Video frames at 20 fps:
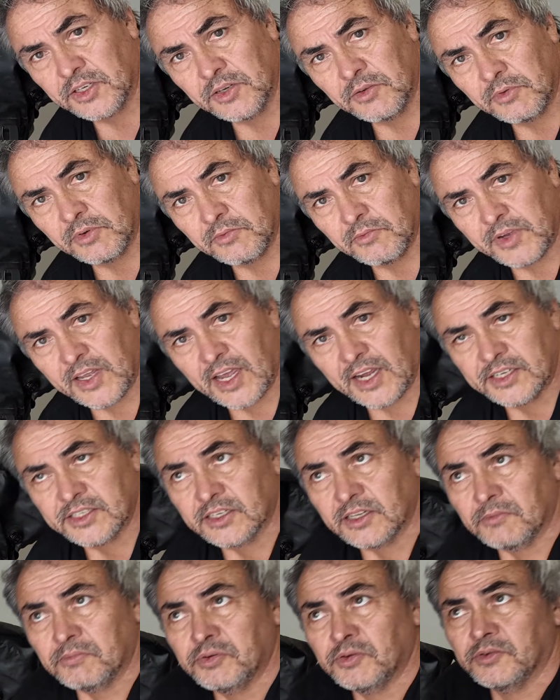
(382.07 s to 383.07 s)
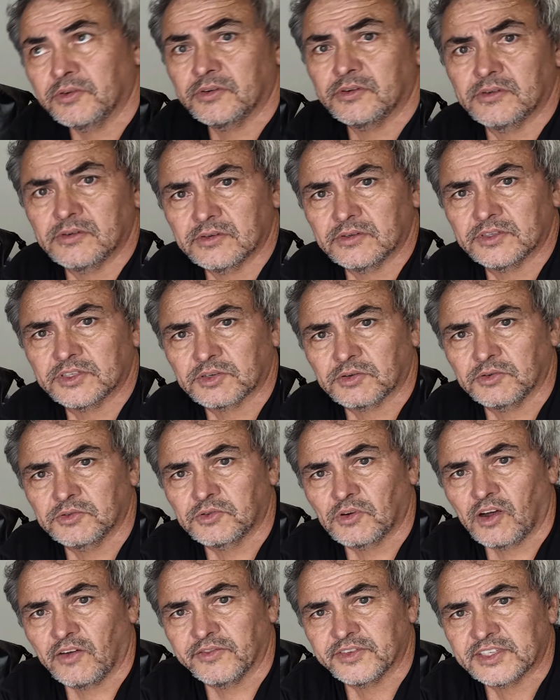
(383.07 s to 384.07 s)
do and we actually put
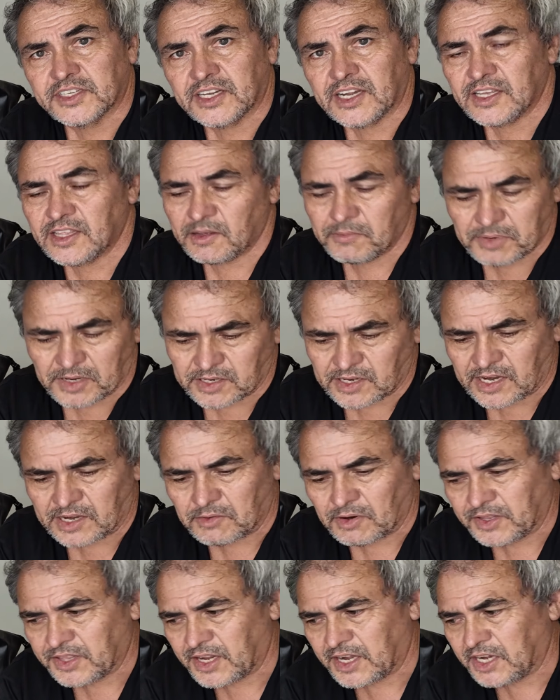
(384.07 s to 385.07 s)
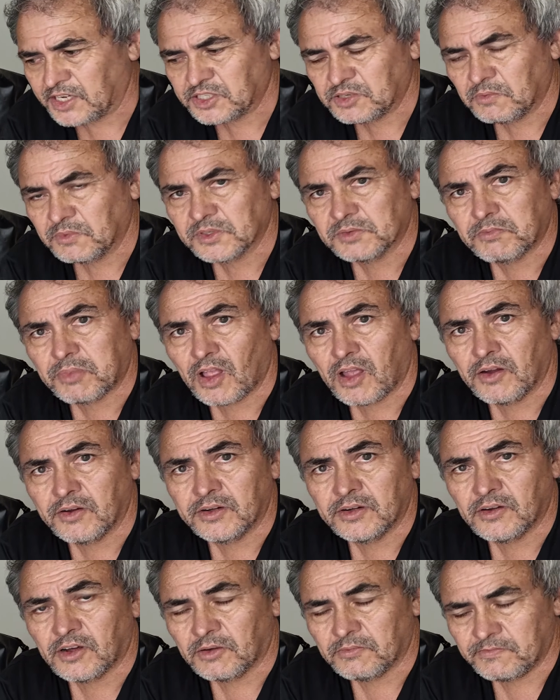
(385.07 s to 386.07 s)
screwdrivers together. But anyway, that engine was
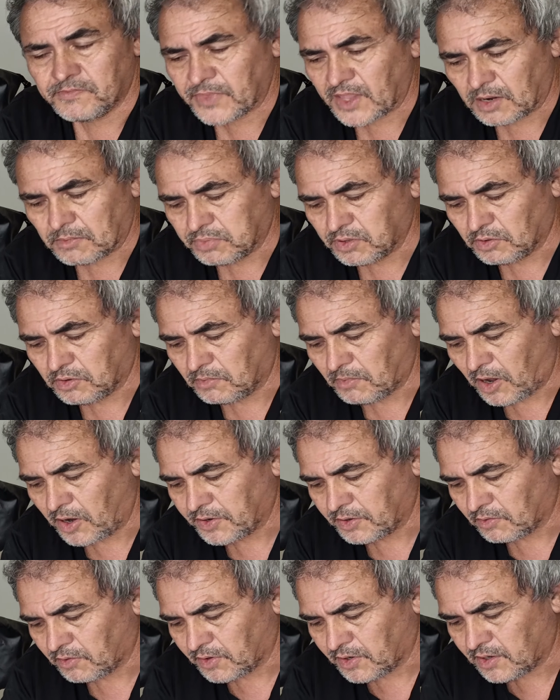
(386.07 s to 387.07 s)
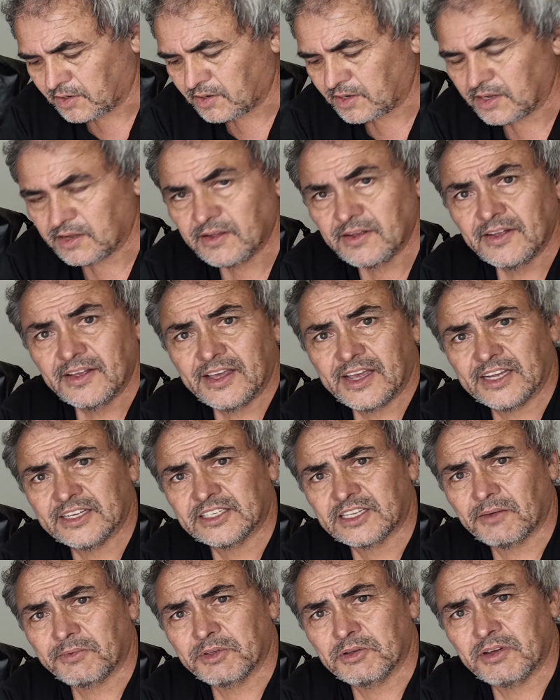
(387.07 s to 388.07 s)
blown. I blew a motor on a
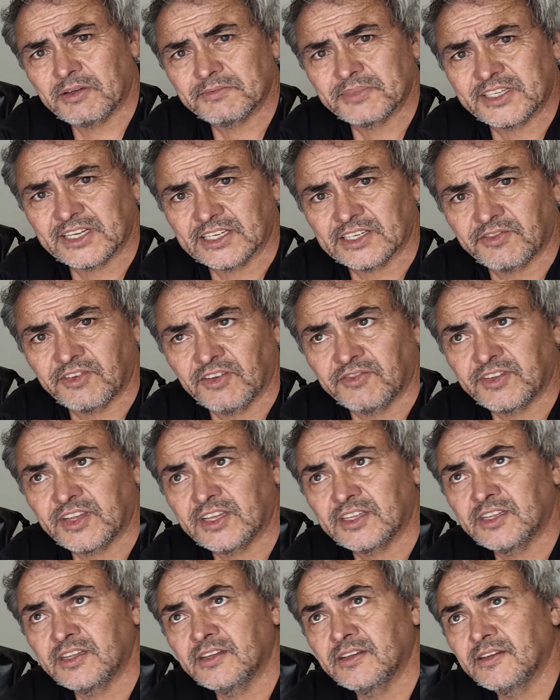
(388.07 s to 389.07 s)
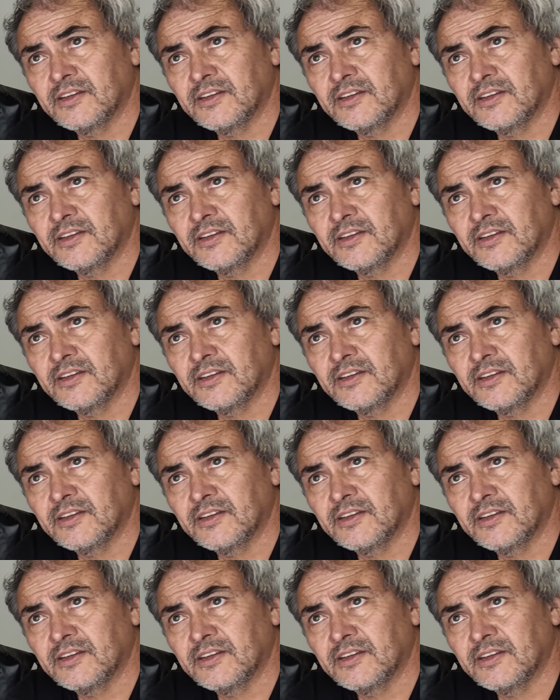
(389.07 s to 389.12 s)
SWM 650,